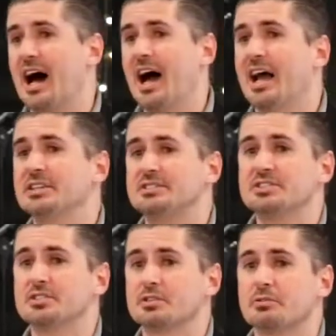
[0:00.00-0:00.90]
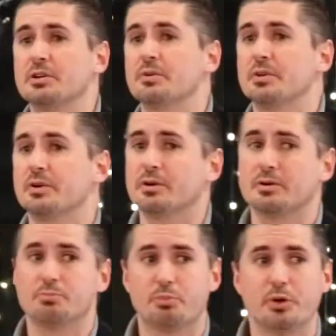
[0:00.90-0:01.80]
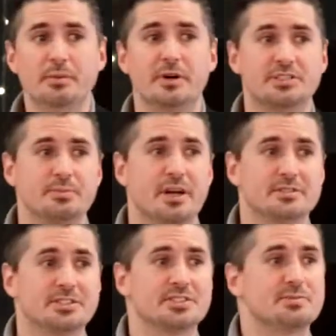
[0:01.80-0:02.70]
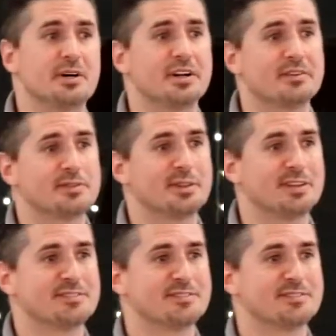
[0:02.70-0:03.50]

I disagree with her pretty much about just about everything,